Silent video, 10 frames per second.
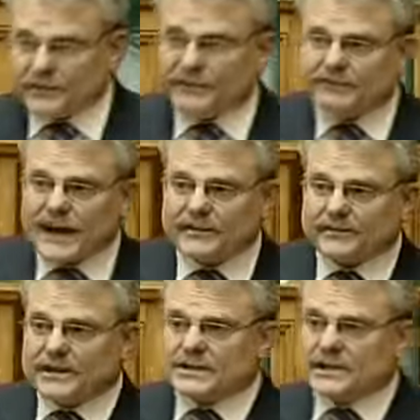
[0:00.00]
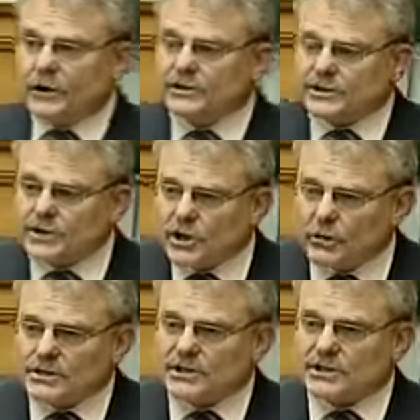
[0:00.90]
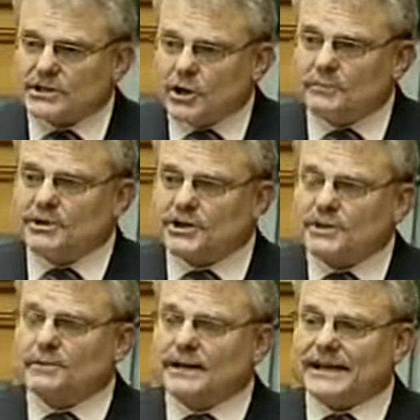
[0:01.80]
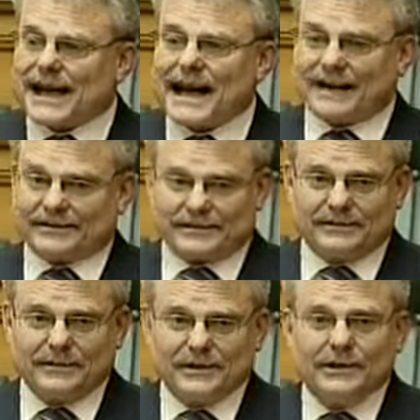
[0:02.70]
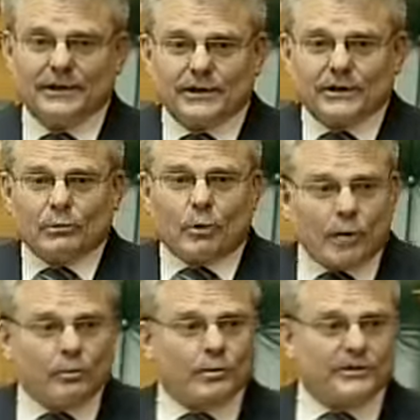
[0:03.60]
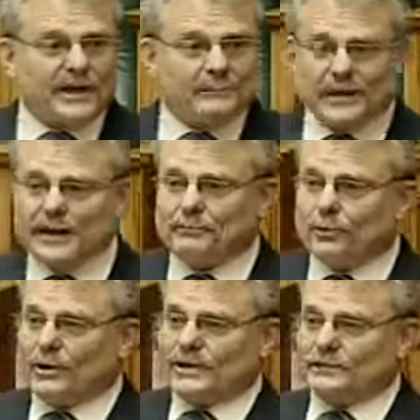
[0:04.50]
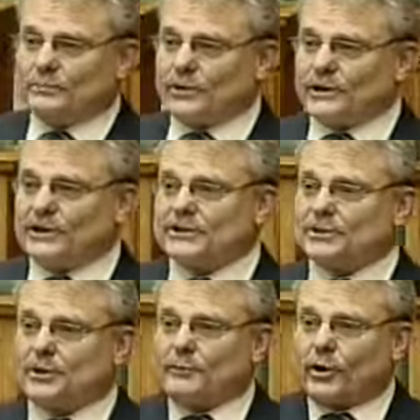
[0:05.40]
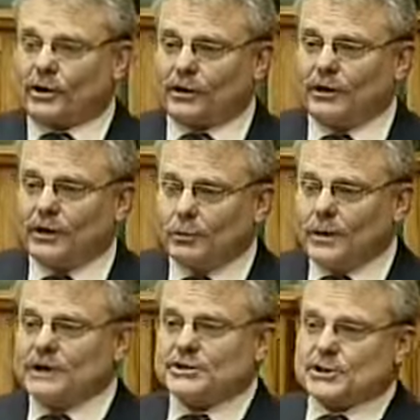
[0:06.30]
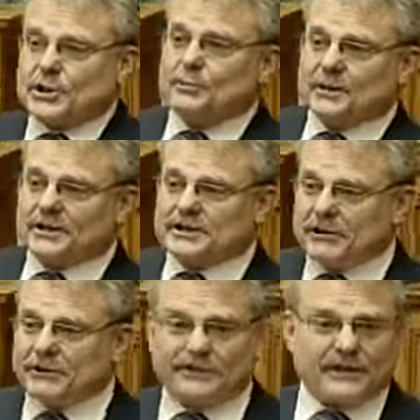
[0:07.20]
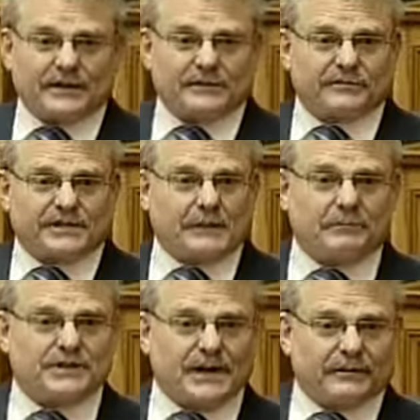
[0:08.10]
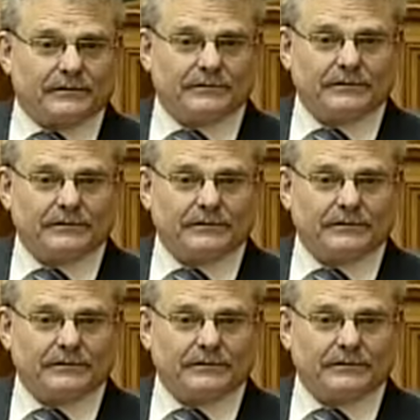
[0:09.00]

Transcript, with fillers: But the fact that there's no deterrence assumed is you simply can't. What would there be a point putting into the model we'll assume a deterrent effect of 10%